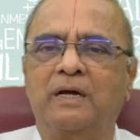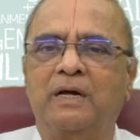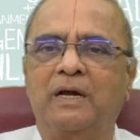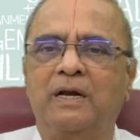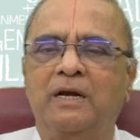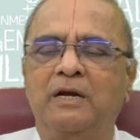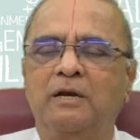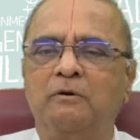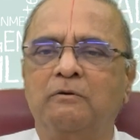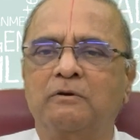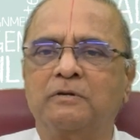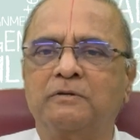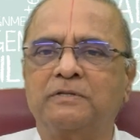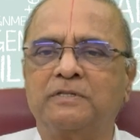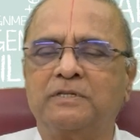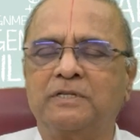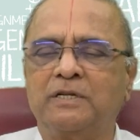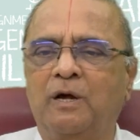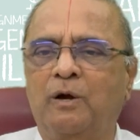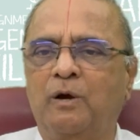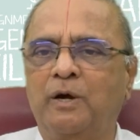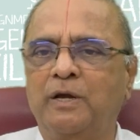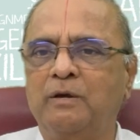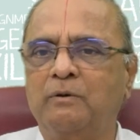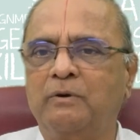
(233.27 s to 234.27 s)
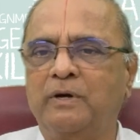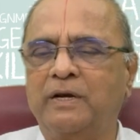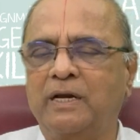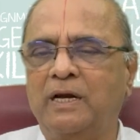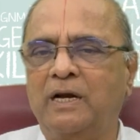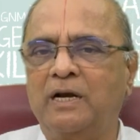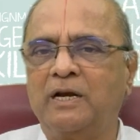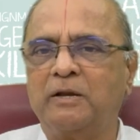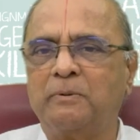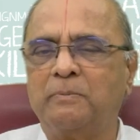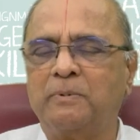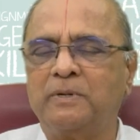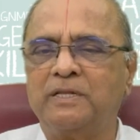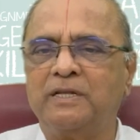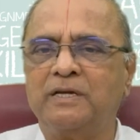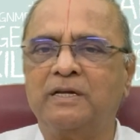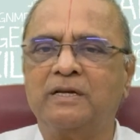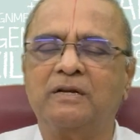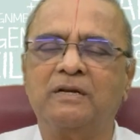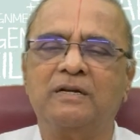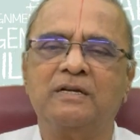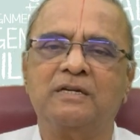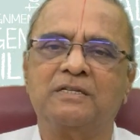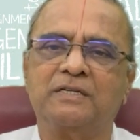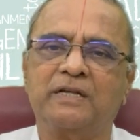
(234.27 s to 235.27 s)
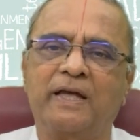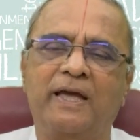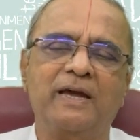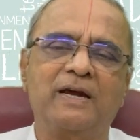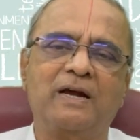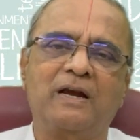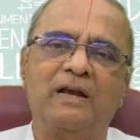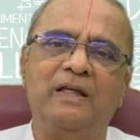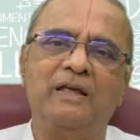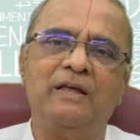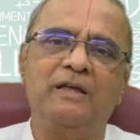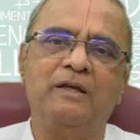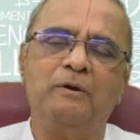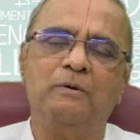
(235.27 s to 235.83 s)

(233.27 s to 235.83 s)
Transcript: and you saw your elder brother cycling.